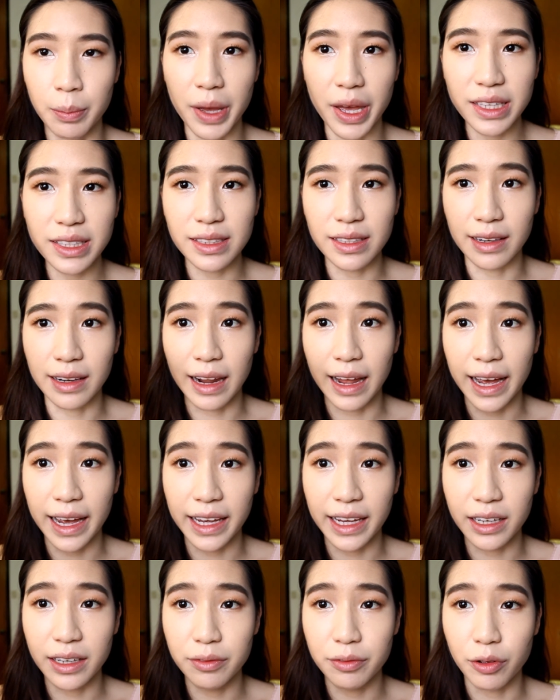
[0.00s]
best
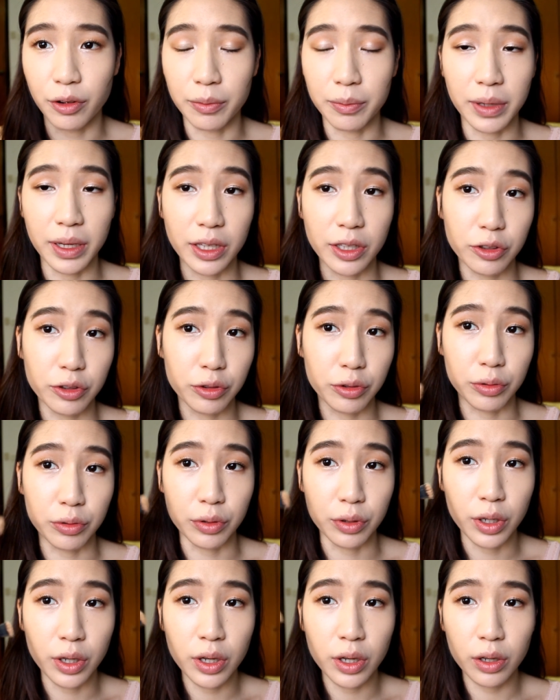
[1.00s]
line for me
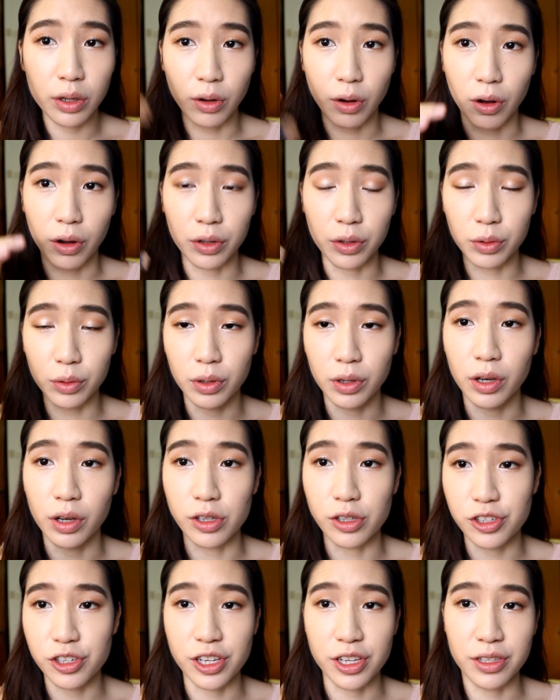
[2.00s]
to contour
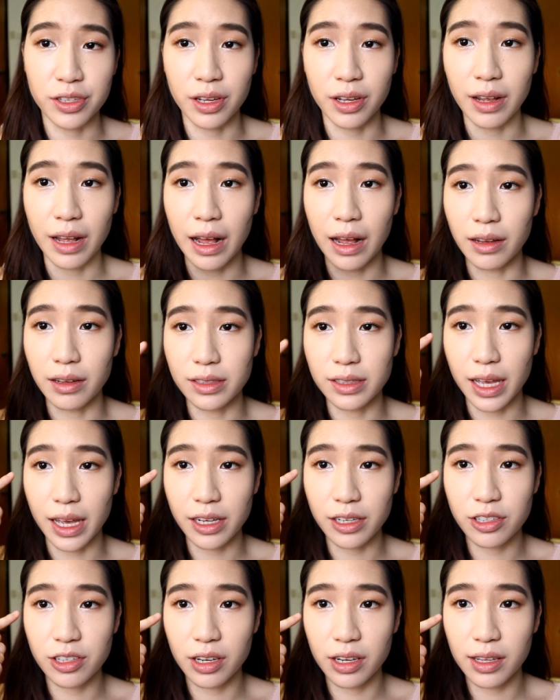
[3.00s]
or chisel out is
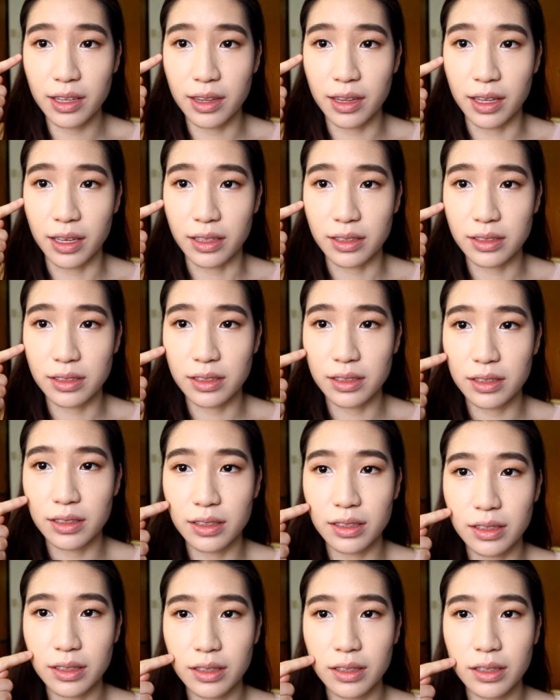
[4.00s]
actually this,
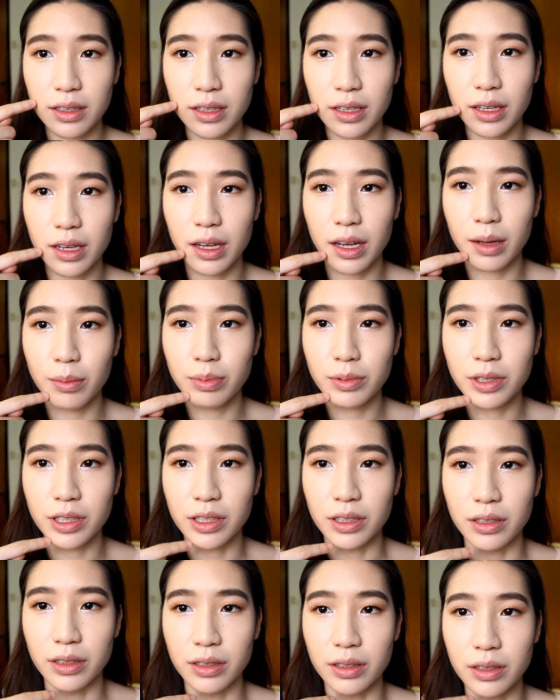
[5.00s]
up
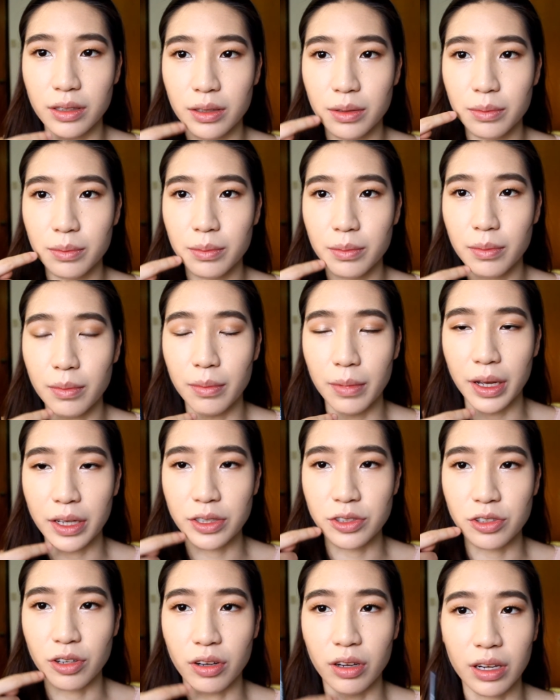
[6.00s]
till my
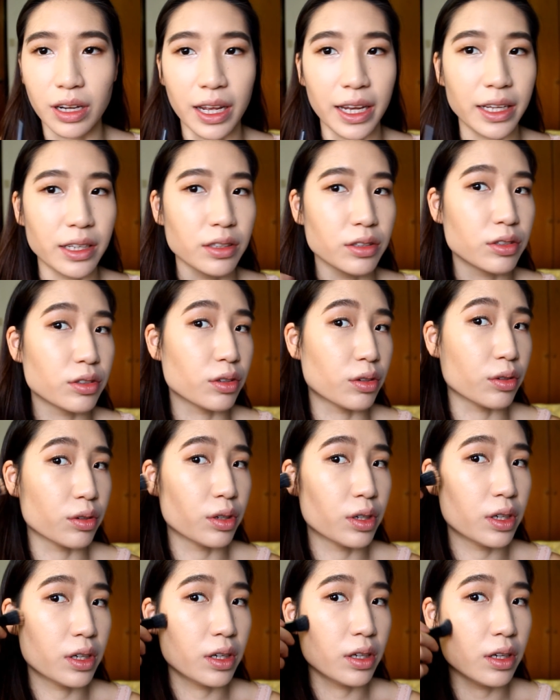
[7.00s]
jawline. So
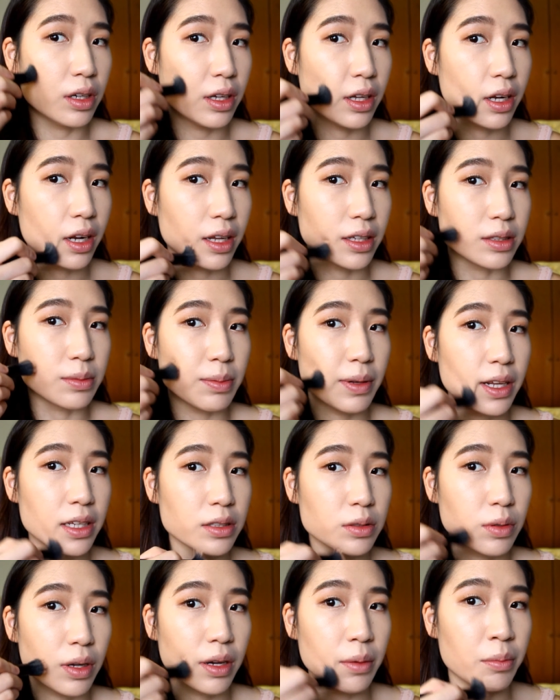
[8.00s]
it
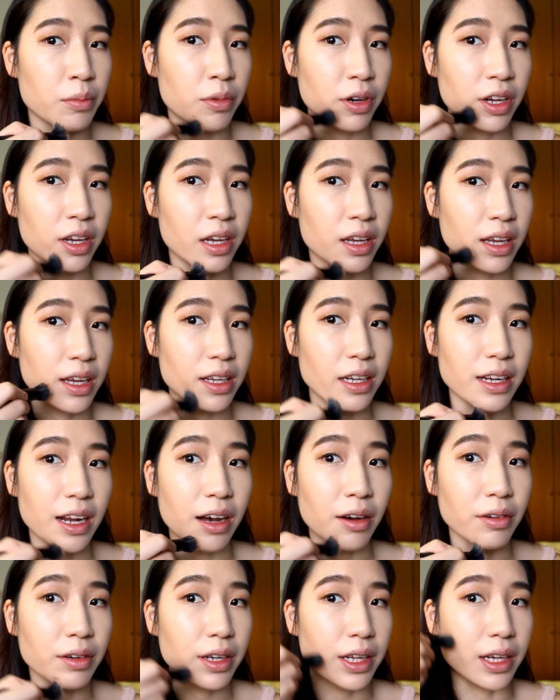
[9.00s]
explains why I'm bringing it
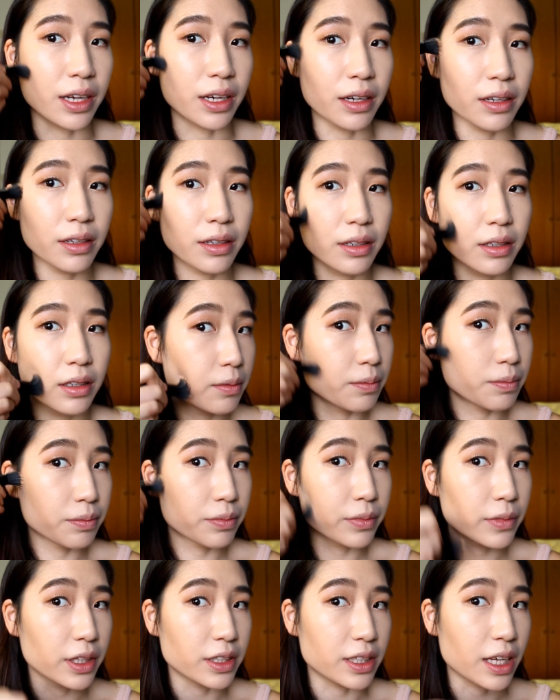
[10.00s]
down here.
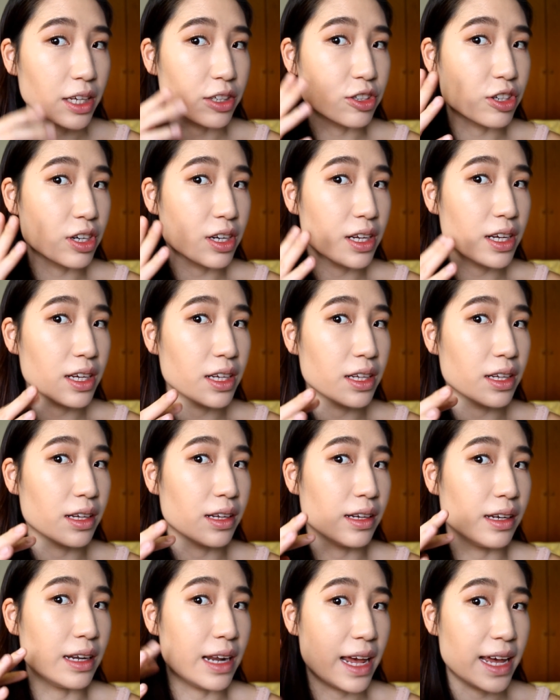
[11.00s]
It's actually
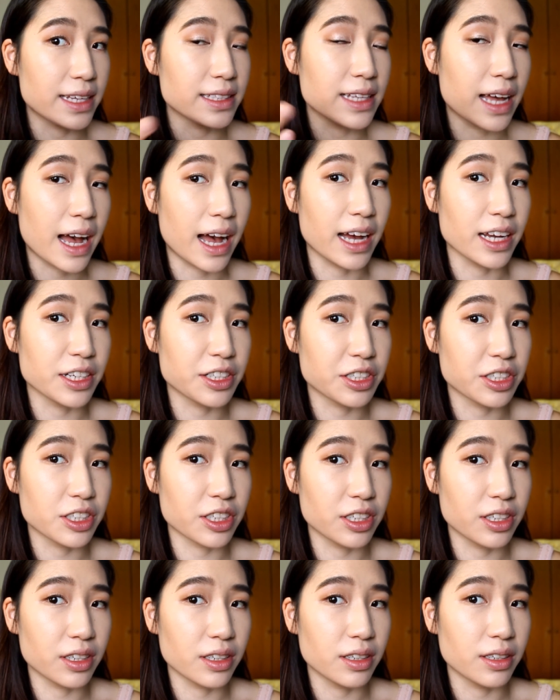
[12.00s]
less harsh
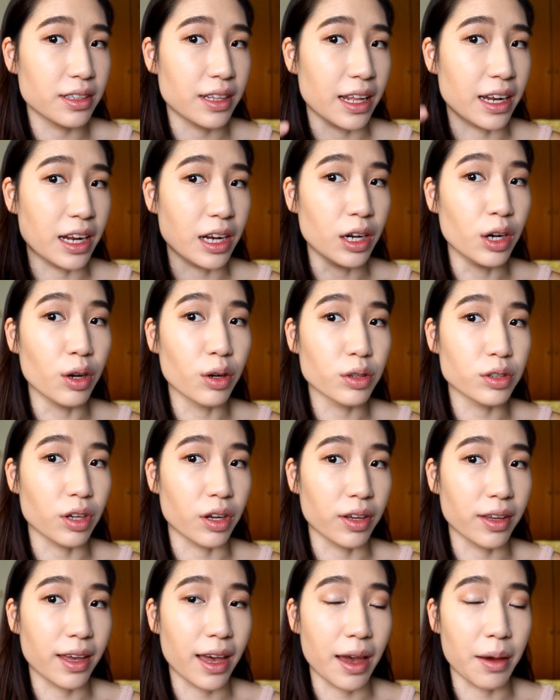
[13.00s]
than it looks
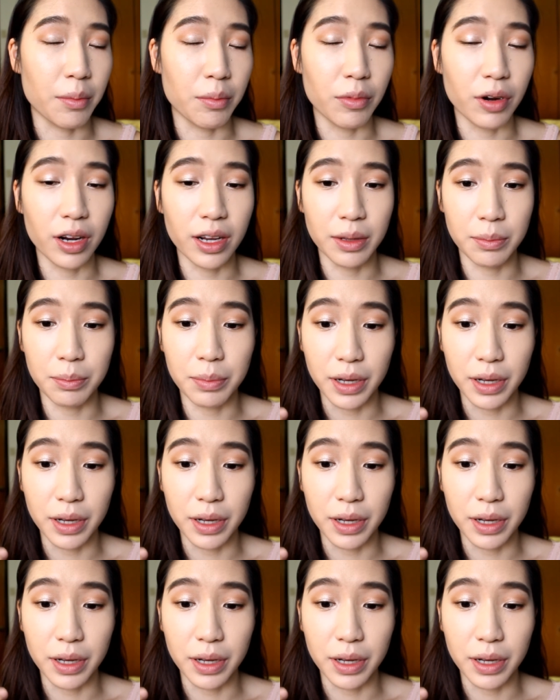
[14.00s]
on camera in